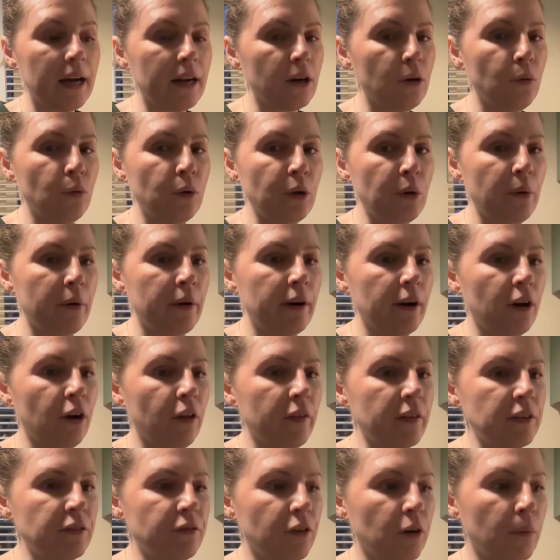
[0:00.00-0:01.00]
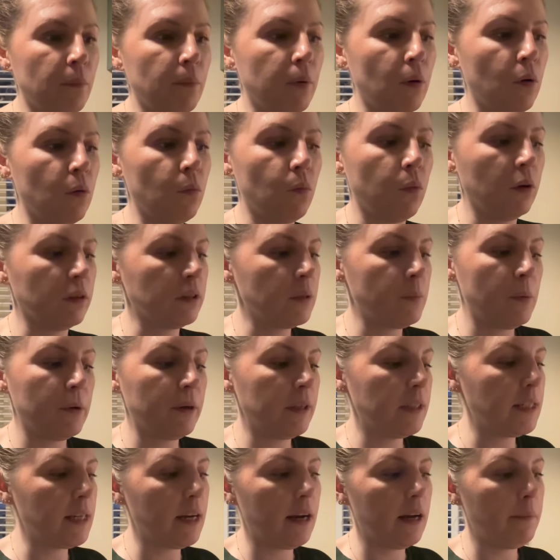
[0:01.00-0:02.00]
don't know where I got this from, but once upon
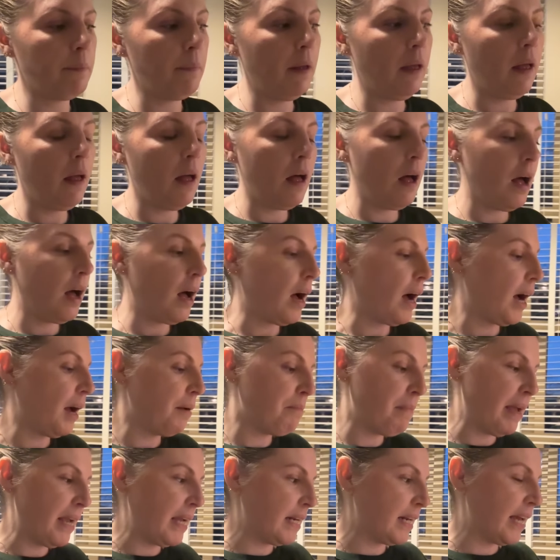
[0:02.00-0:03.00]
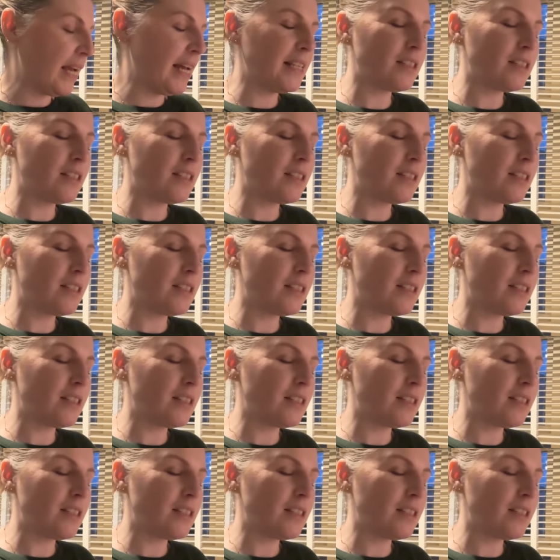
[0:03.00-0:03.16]
a time I made it.